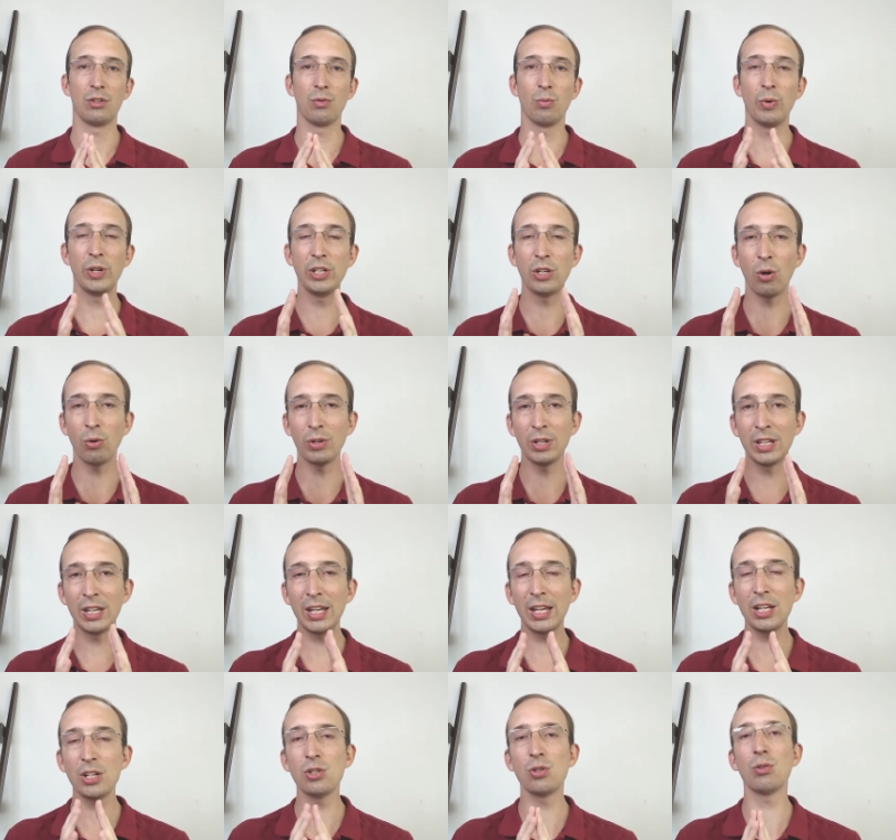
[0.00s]
We don't
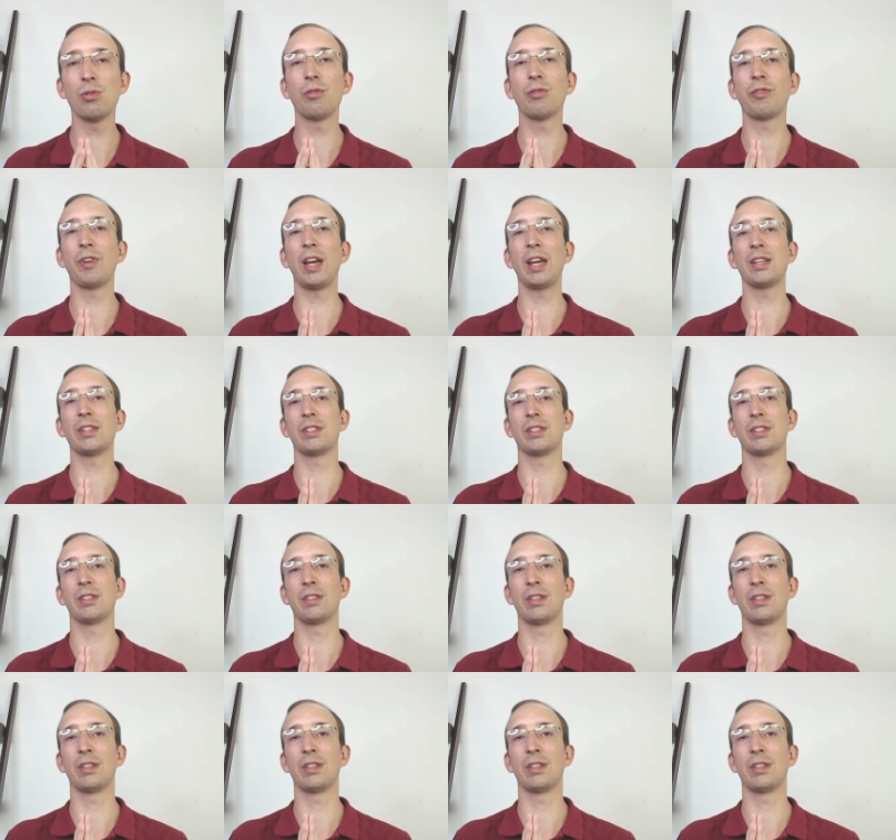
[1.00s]
need to face